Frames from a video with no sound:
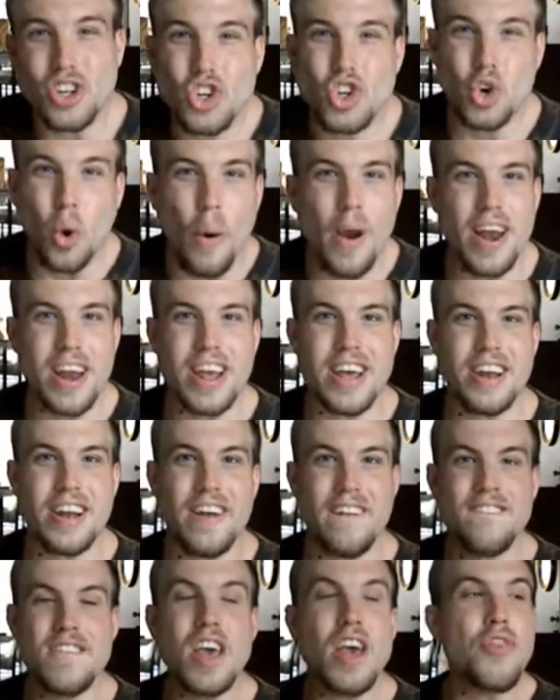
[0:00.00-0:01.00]
enjoyed it.
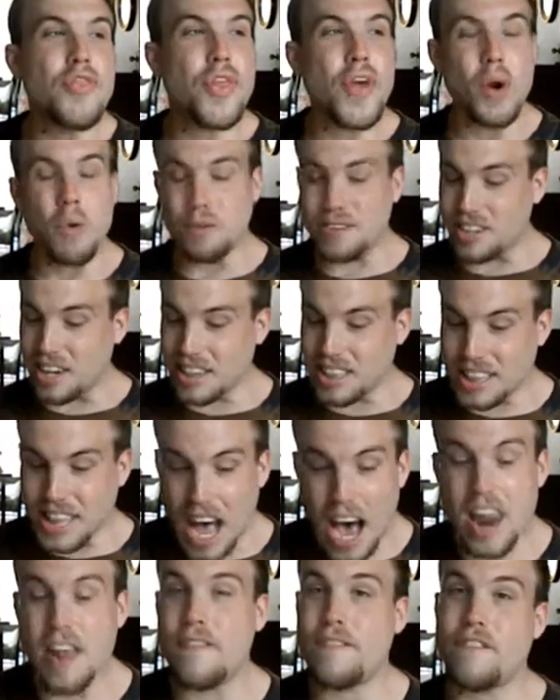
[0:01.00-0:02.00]
There was a
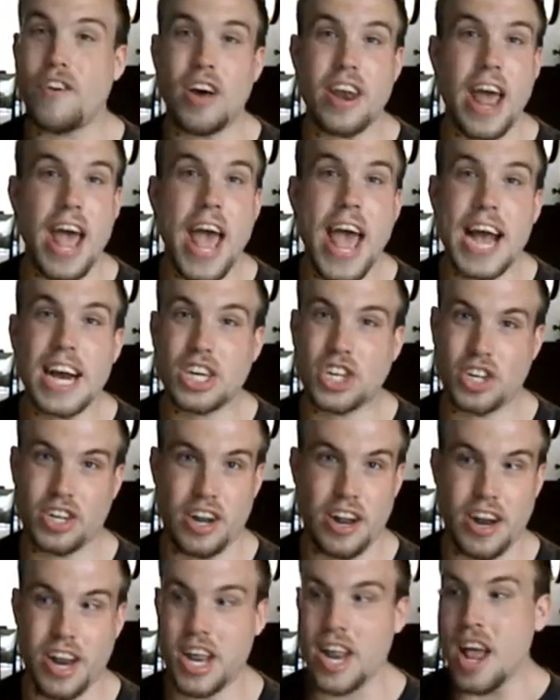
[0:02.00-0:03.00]
lot of fun
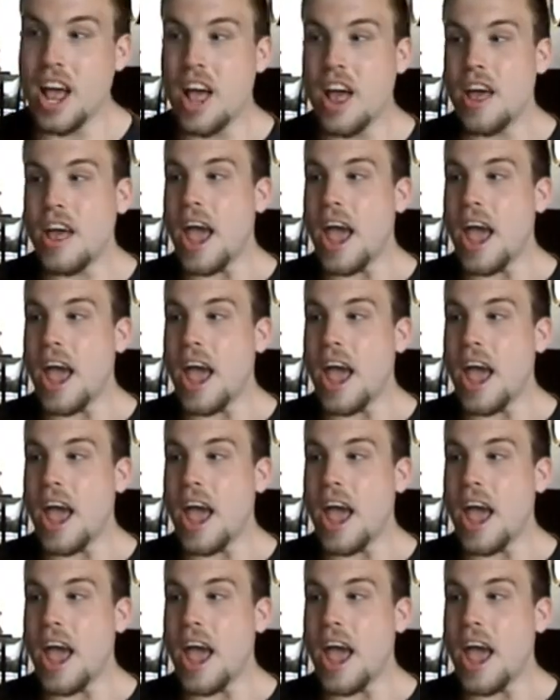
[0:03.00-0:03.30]
action in it.